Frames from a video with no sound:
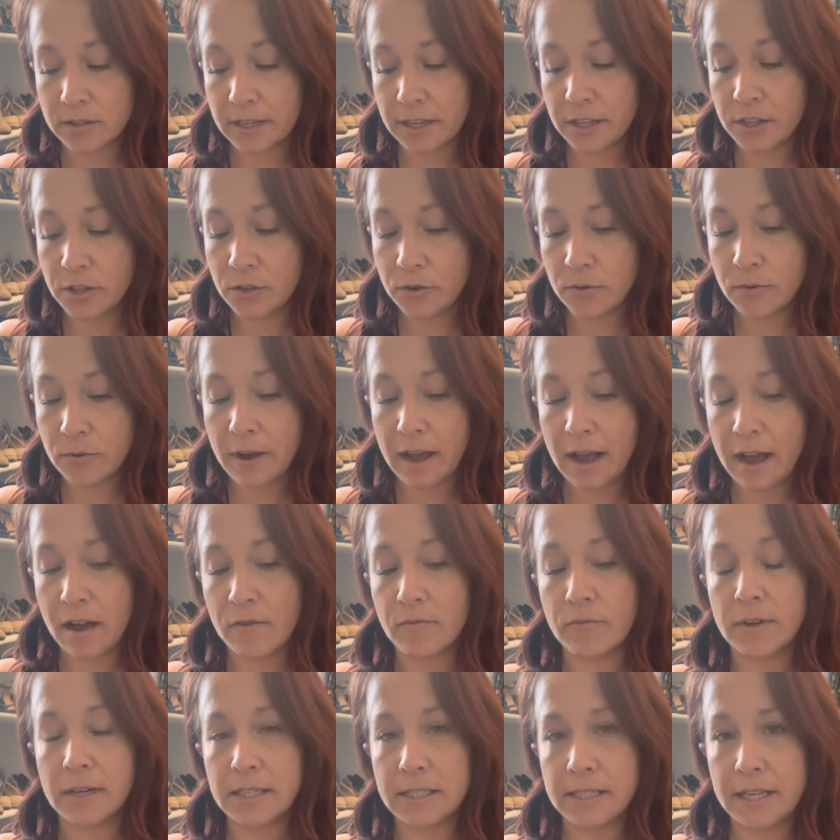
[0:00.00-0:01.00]
Like, you
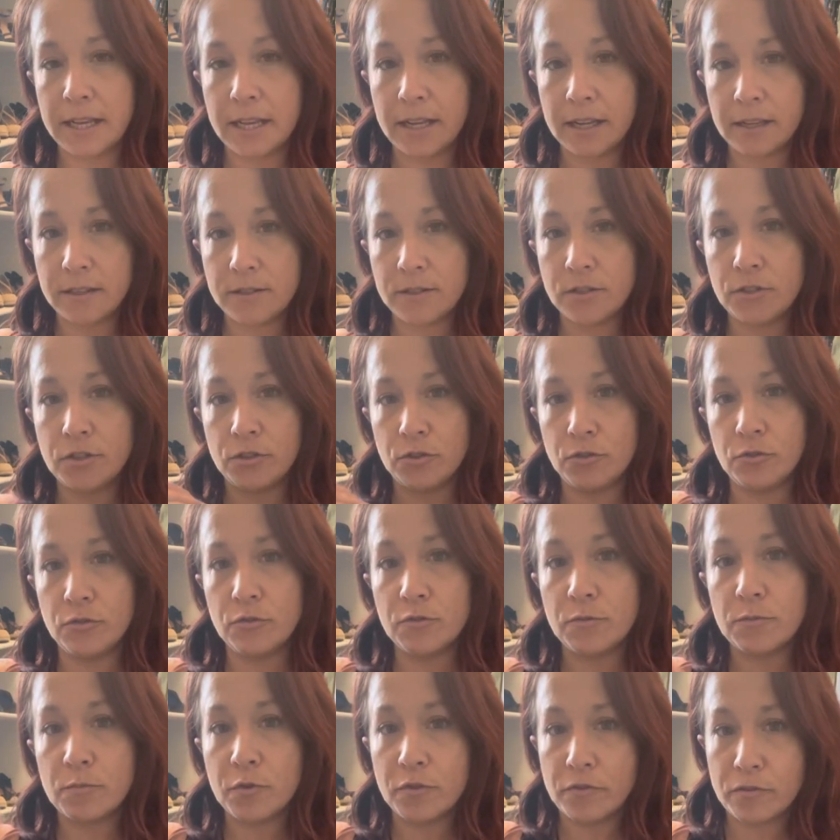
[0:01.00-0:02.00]
have what it takes
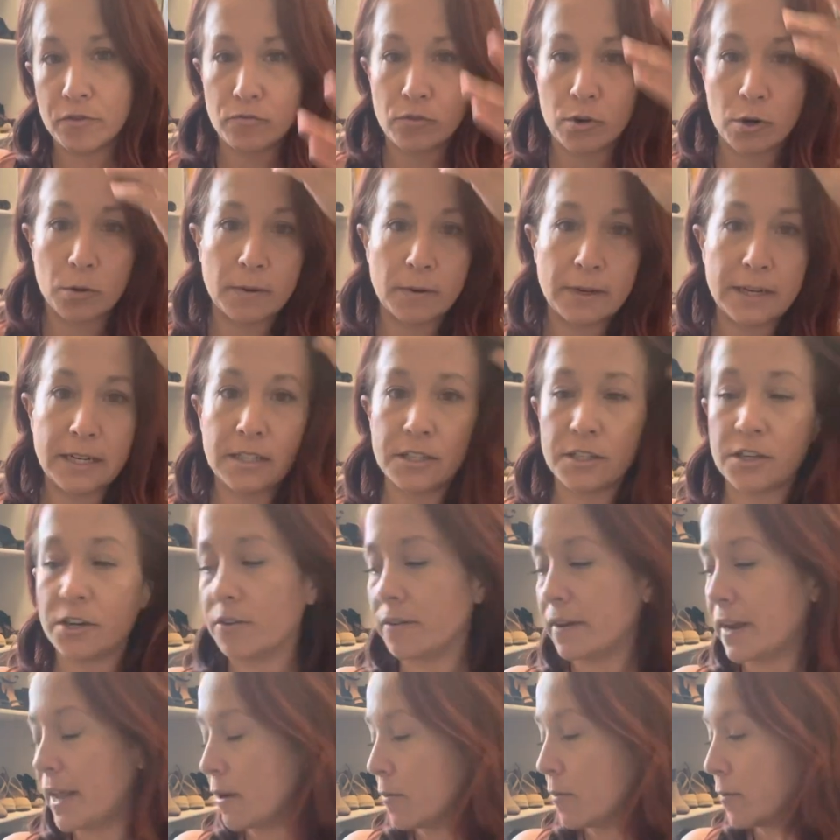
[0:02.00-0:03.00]
to move it forward and to
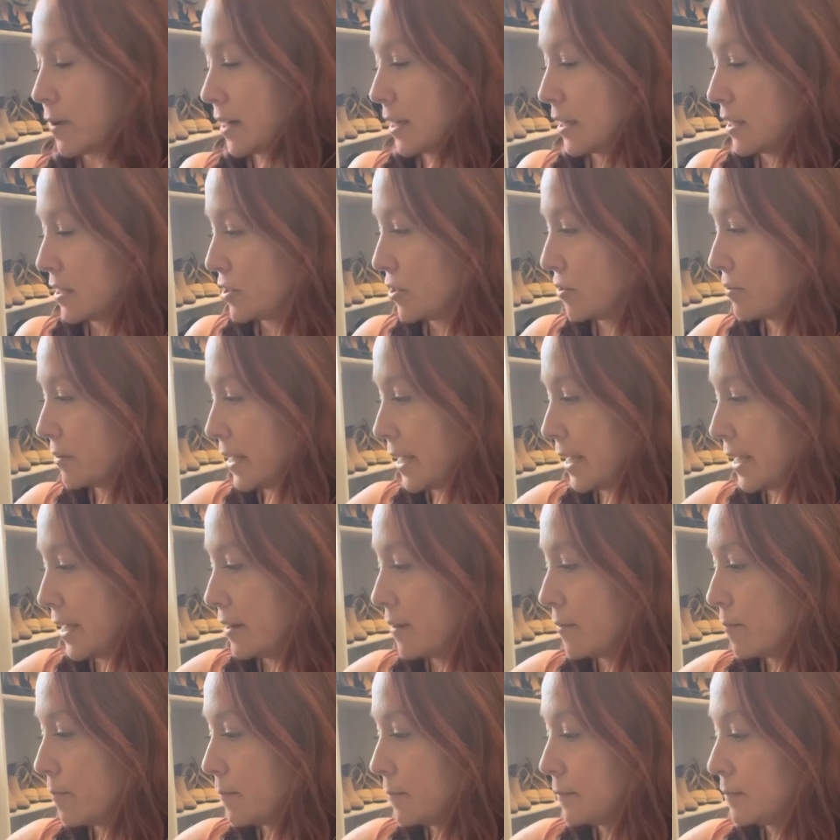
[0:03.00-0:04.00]
create what it is you
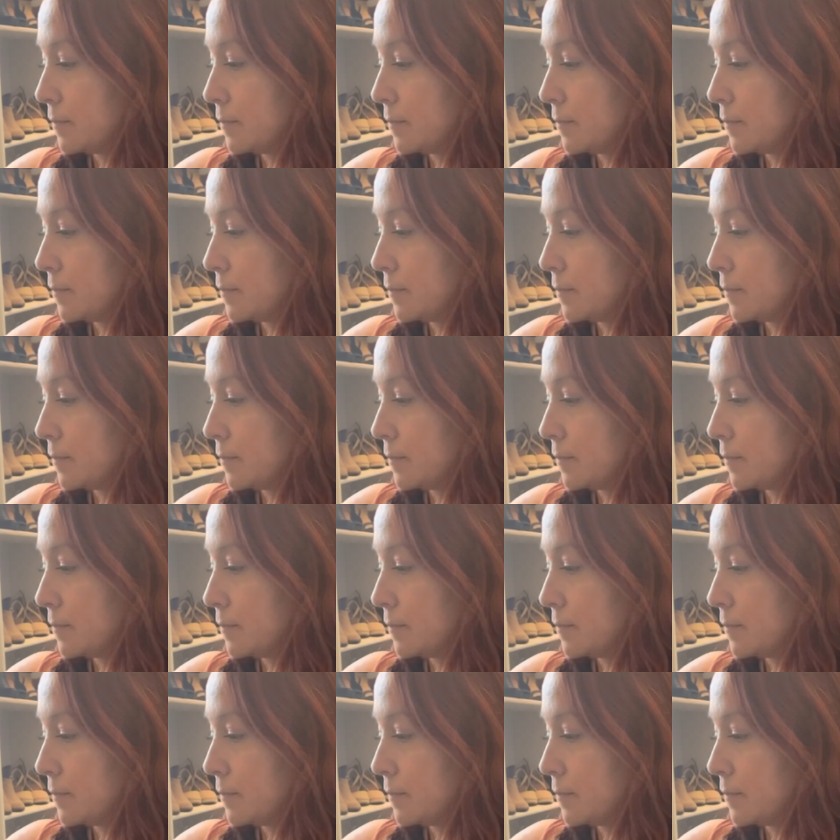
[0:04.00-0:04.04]
need.